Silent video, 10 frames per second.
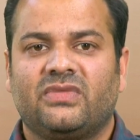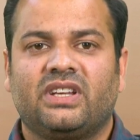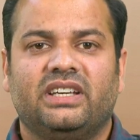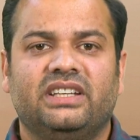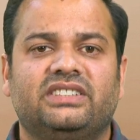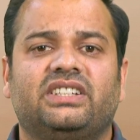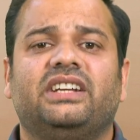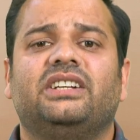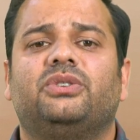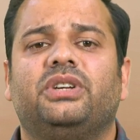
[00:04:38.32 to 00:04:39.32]
Insider
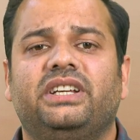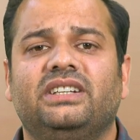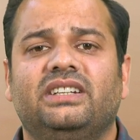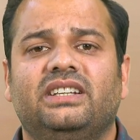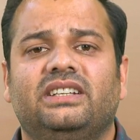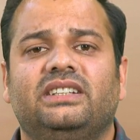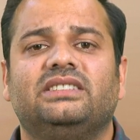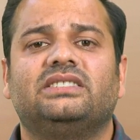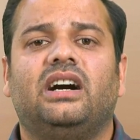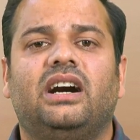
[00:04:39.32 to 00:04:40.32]
trading is
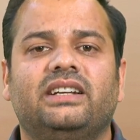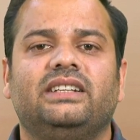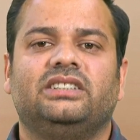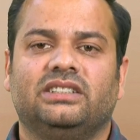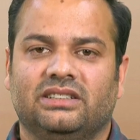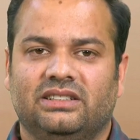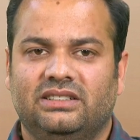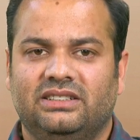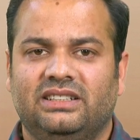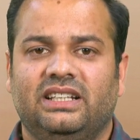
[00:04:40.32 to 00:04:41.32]
unethical
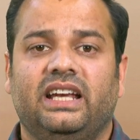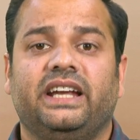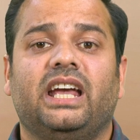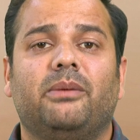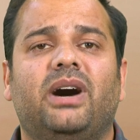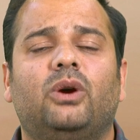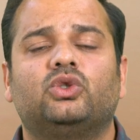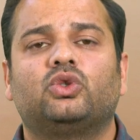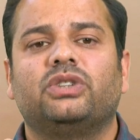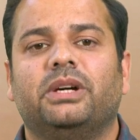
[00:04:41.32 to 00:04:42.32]
and amounts
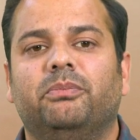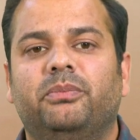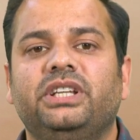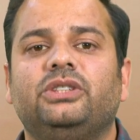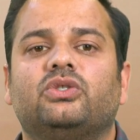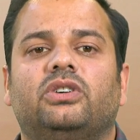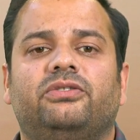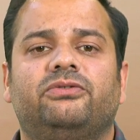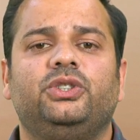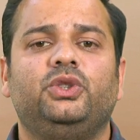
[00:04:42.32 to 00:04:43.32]
to a breach of
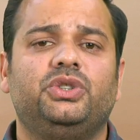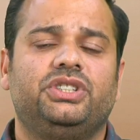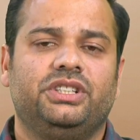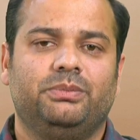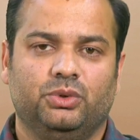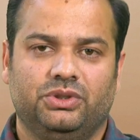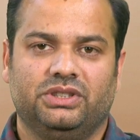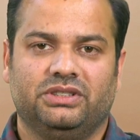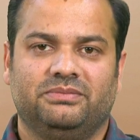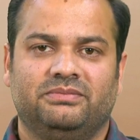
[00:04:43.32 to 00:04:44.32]
fiduciary position
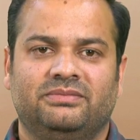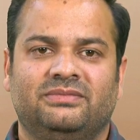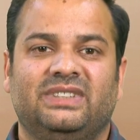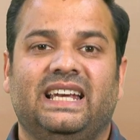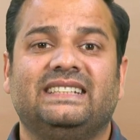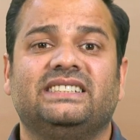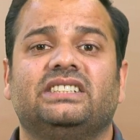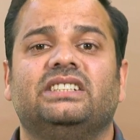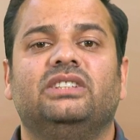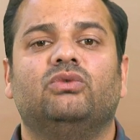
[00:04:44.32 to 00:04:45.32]
as it
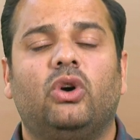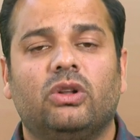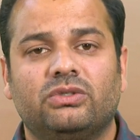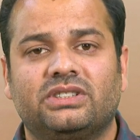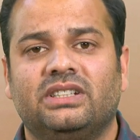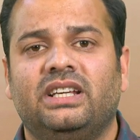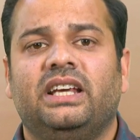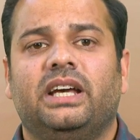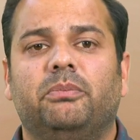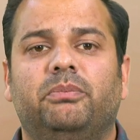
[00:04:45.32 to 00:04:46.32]
involves a
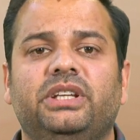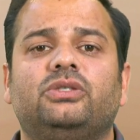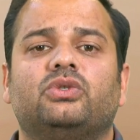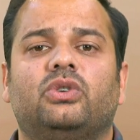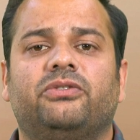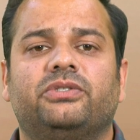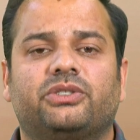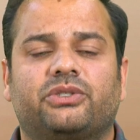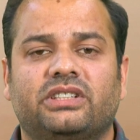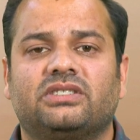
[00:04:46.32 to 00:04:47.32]
breach of
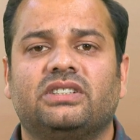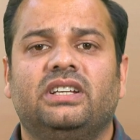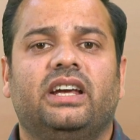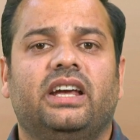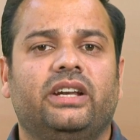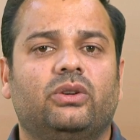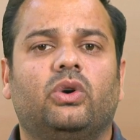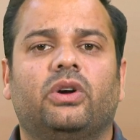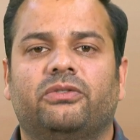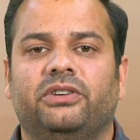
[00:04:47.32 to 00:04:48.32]
trust and
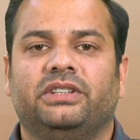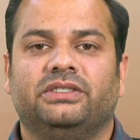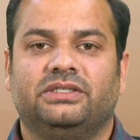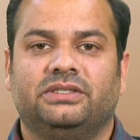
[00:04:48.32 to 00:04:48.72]
confidence.